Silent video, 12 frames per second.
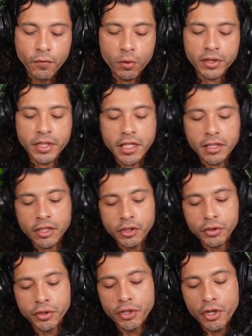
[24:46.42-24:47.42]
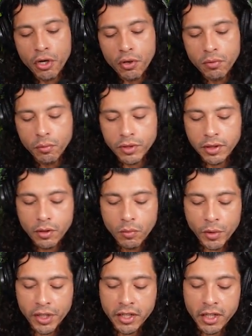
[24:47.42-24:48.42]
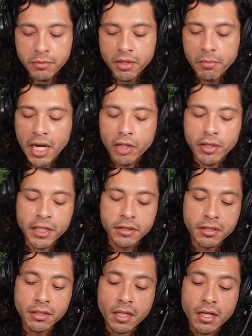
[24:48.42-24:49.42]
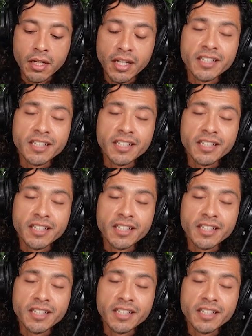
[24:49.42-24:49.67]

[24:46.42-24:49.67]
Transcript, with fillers: The fourth thing that you should know when it comes to migraines